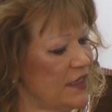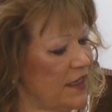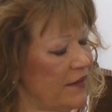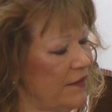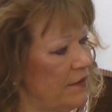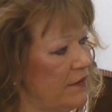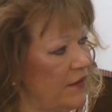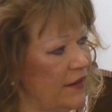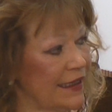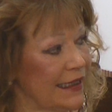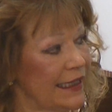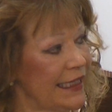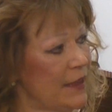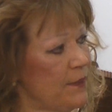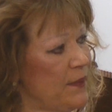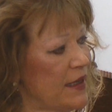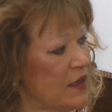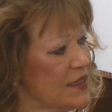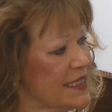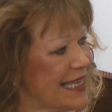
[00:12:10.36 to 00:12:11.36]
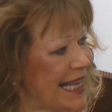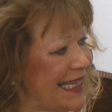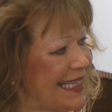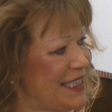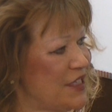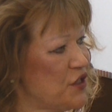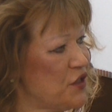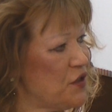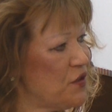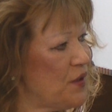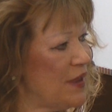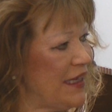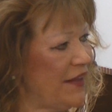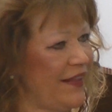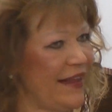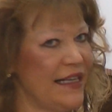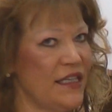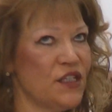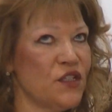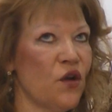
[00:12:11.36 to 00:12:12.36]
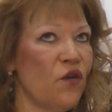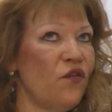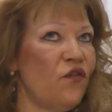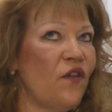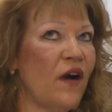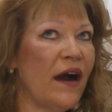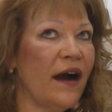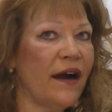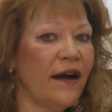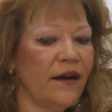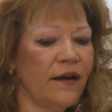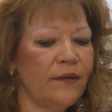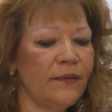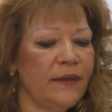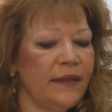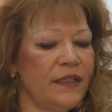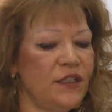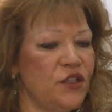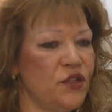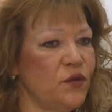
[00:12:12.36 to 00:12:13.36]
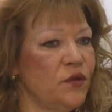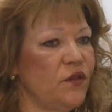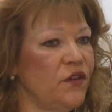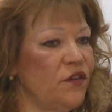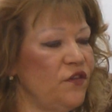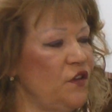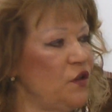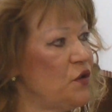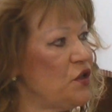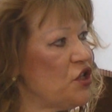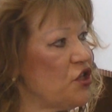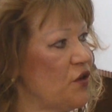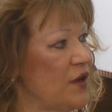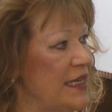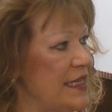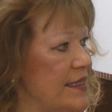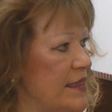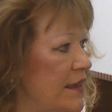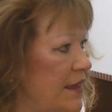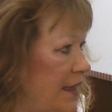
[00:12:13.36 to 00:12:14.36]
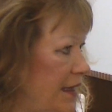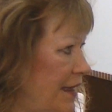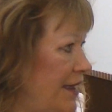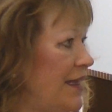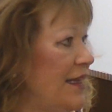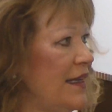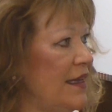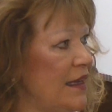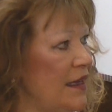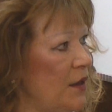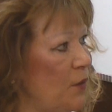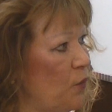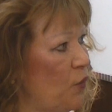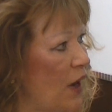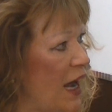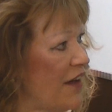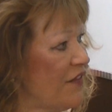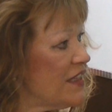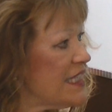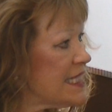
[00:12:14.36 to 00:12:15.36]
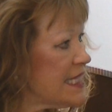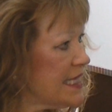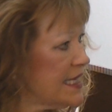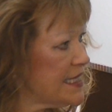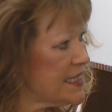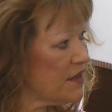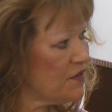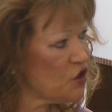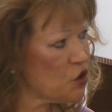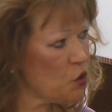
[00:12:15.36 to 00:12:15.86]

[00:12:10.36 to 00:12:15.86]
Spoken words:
Did the cling biles get into anything so far into the future as the prophecies of